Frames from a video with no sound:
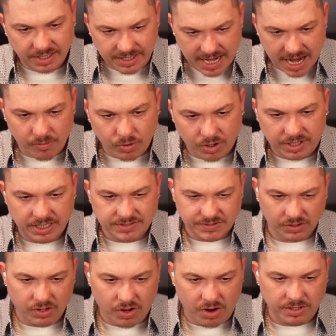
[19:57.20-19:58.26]
network is
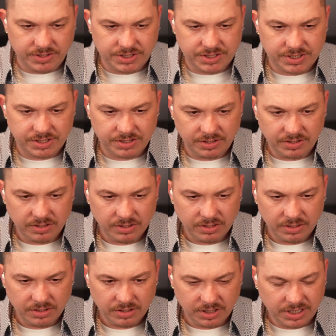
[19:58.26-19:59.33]
launched.
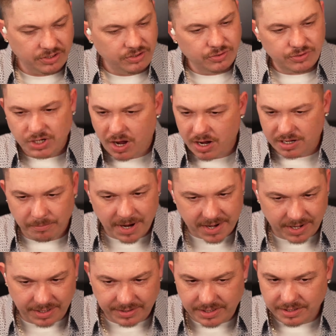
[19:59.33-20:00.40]
Can you talk about
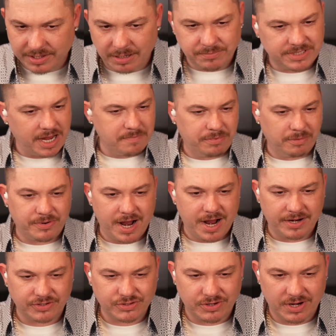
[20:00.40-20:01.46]
any of them type of
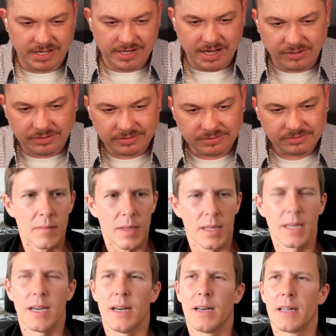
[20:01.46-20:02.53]
products right now?
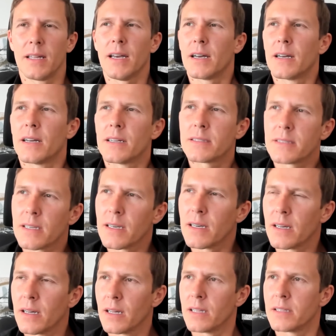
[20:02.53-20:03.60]
Yeah,
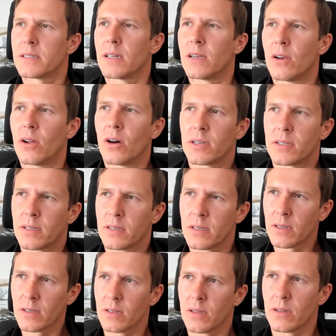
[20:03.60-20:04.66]
it's a lot
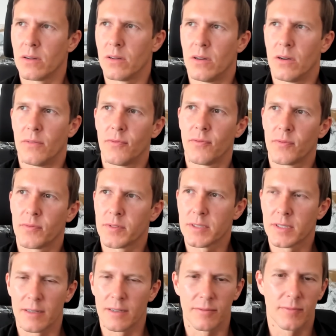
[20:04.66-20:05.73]
of
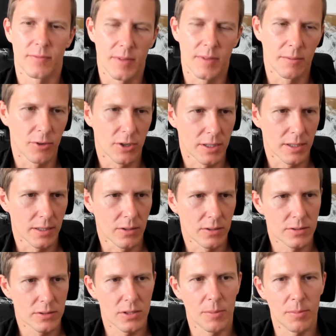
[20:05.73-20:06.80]
stuff we are working
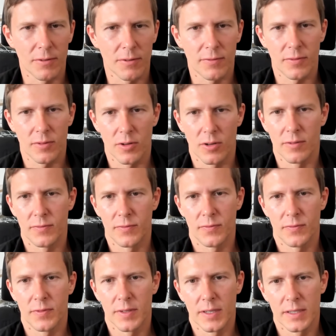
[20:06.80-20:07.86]
on top of
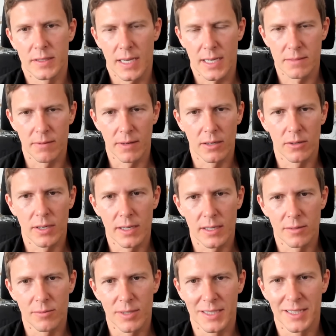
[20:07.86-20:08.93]
the XYO
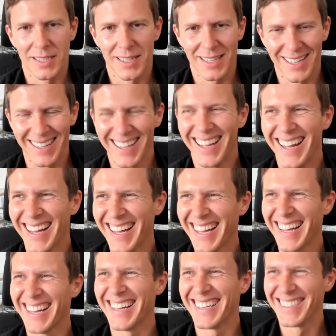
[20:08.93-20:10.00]
layer one.
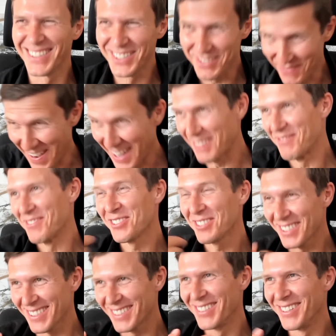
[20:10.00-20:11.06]
You're smiling
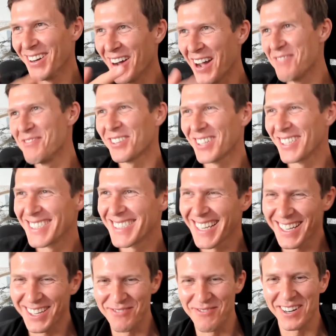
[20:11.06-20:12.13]
because I'm not going to
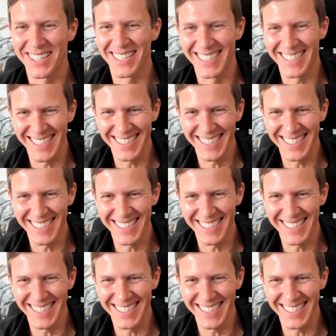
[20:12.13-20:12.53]
tell you what it